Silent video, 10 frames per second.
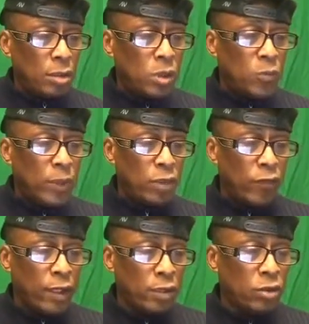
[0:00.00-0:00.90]
To speak
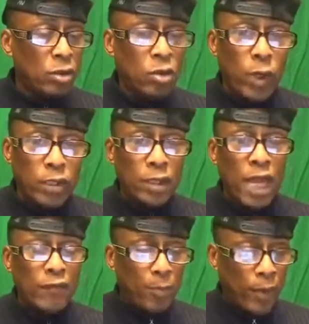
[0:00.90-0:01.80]
directly to your question, I
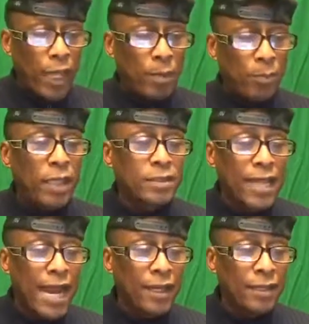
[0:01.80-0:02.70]
have a plant-based
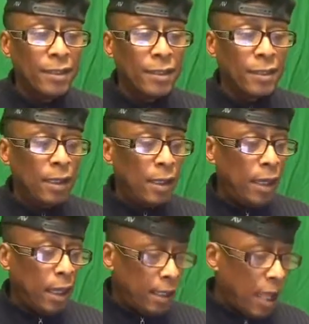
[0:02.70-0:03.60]
diet,
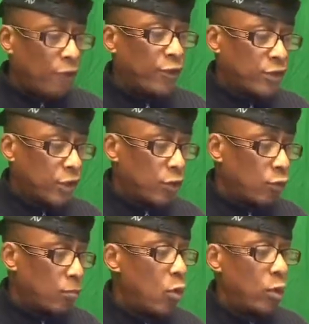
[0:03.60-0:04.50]
and every single
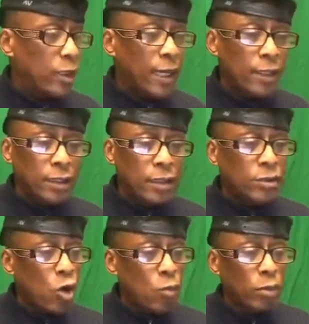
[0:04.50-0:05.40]
morning I get these
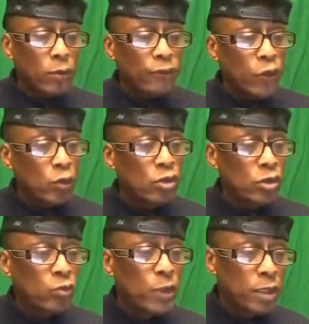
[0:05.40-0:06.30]
herbal
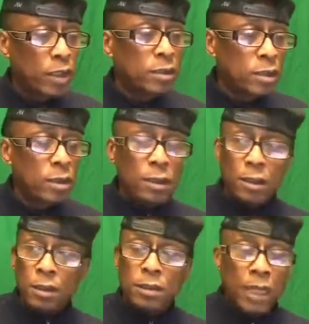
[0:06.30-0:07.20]
infusions because
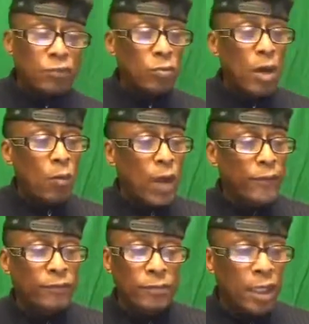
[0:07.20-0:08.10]
that's what my
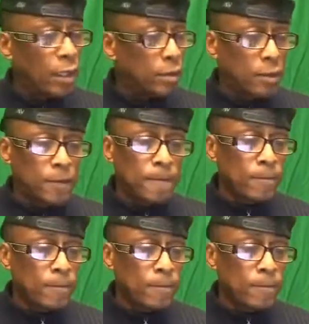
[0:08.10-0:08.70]
wife does.